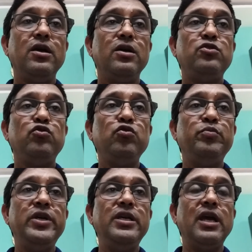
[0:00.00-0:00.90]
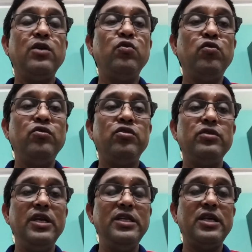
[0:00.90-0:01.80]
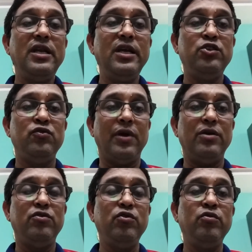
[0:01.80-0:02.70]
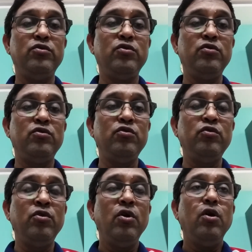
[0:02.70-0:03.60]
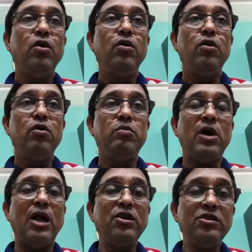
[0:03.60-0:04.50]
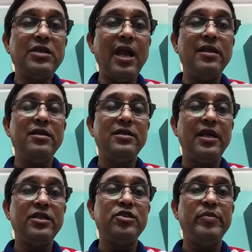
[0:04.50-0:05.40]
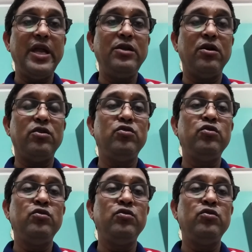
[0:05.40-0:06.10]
to be a good intellectual, to understand the things better, to